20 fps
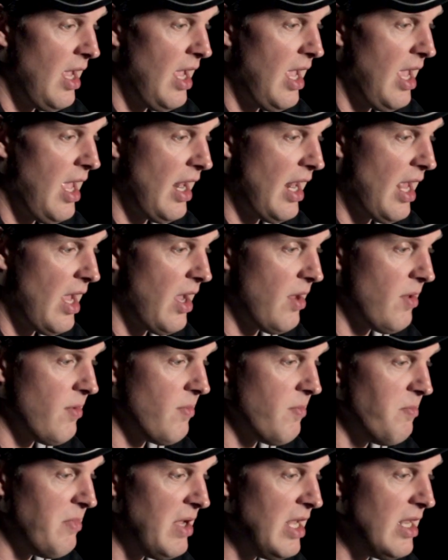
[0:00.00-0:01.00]
and I
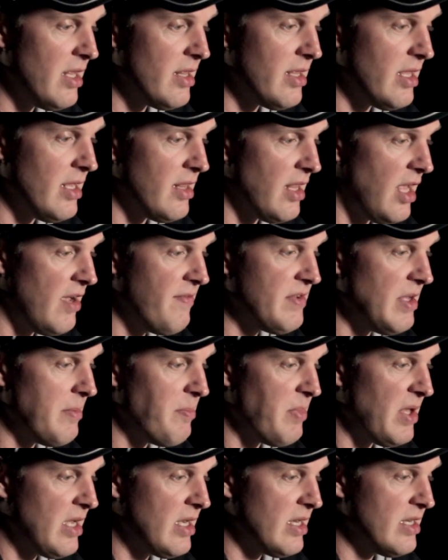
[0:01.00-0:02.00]
immediately loved it
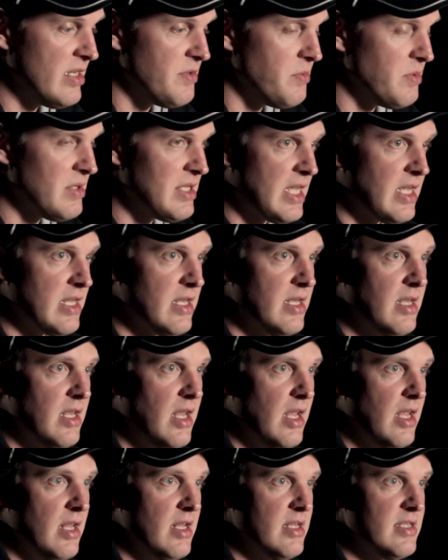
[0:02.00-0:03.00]
because it was like
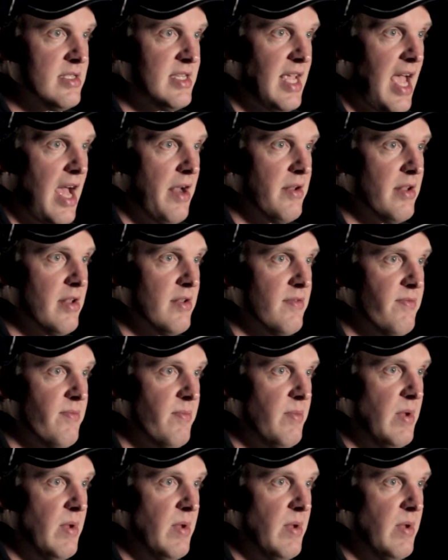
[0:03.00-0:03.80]
it sounded,